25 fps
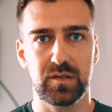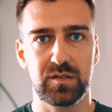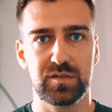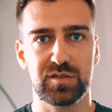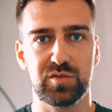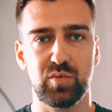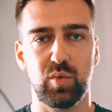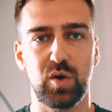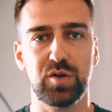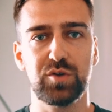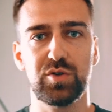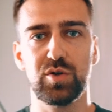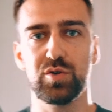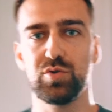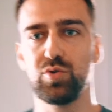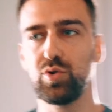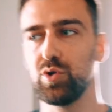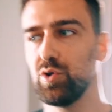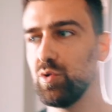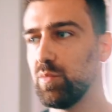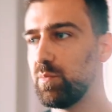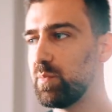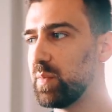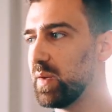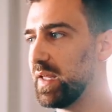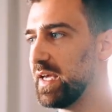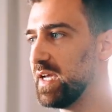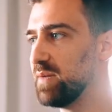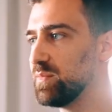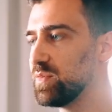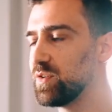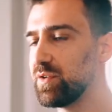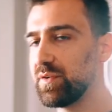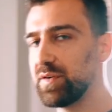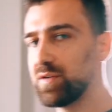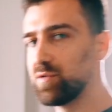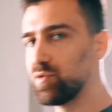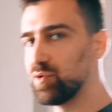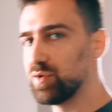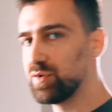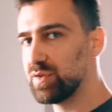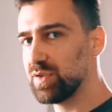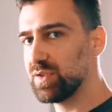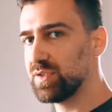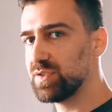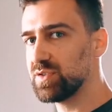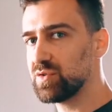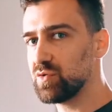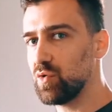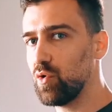So what do? You blame the
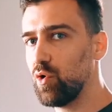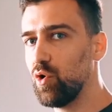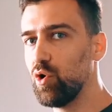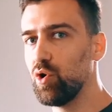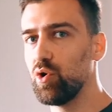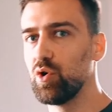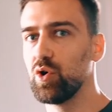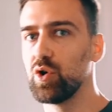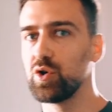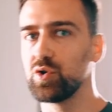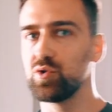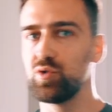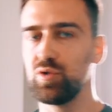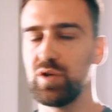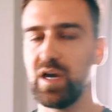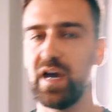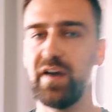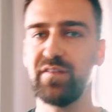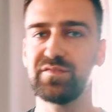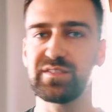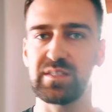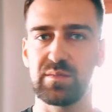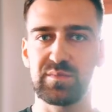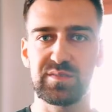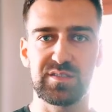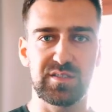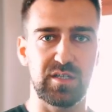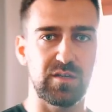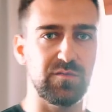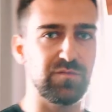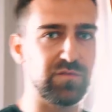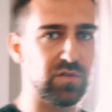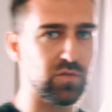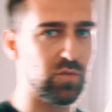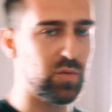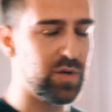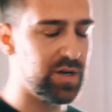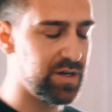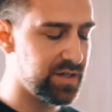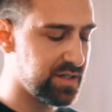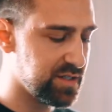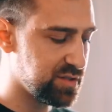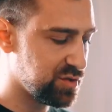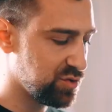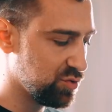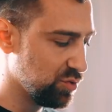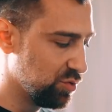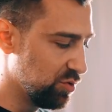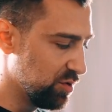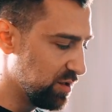recruiters, or do you have some
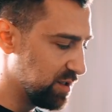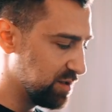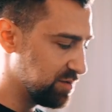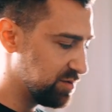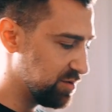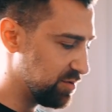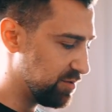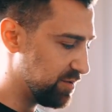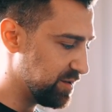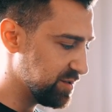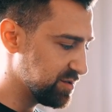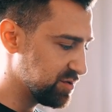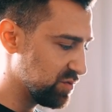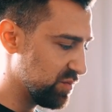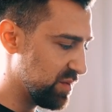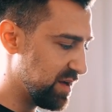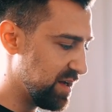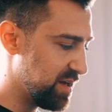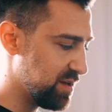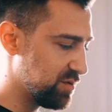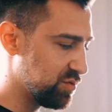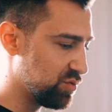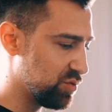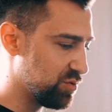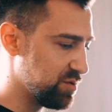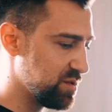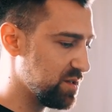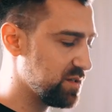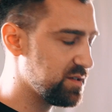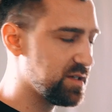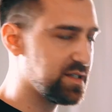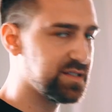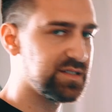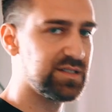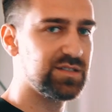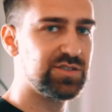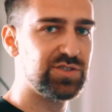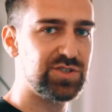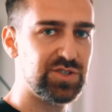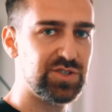self-awareness to look at your resume and to realize this